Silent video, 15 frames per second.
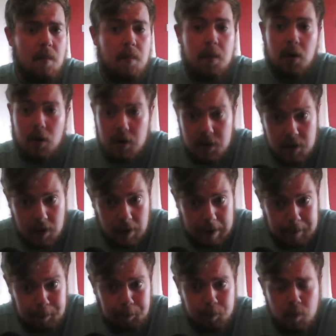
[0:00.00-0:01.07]

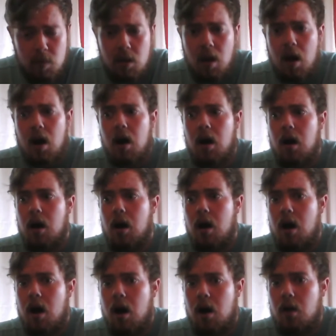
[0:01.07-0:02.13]
Personally,
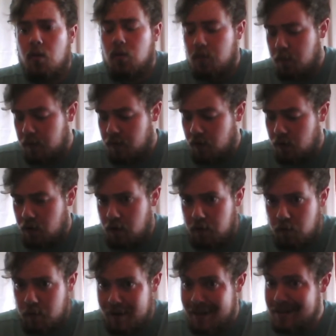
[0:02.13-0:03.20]
I would have preferred
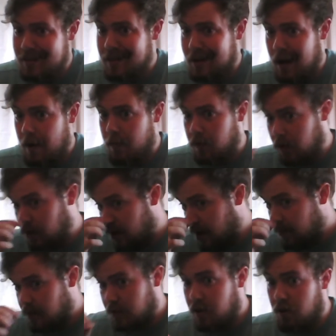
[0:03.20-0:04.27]
if we didn't see Cameron
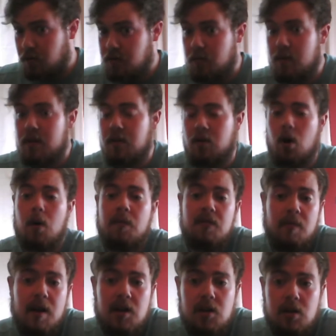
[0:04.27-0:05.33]
Grimes, to be the
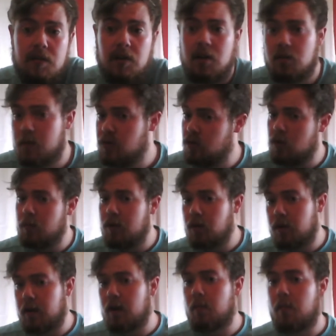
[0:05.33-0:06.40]
confirmation of it, because we saw him
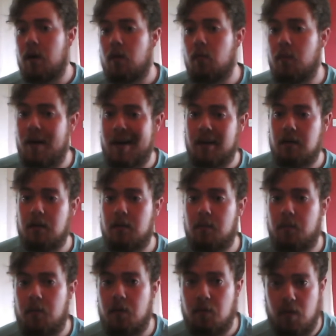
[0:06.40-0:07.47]
lurking about back
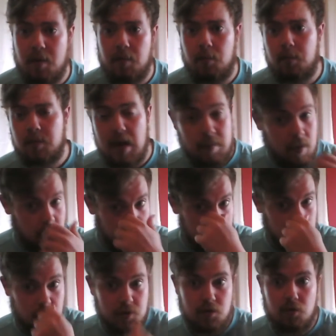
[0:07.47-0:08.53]
but when Damien
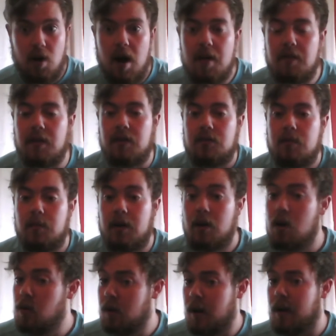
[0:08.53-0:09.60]
Priest was arriving. So I'm like,
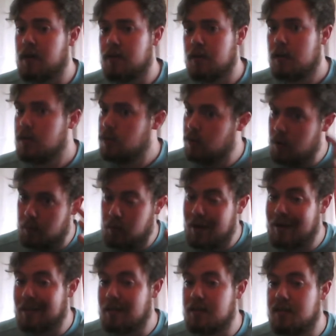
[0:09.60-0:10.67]
okay, so that's already
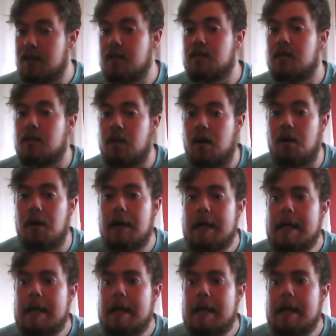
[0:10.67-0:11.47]
planting the seeds in there.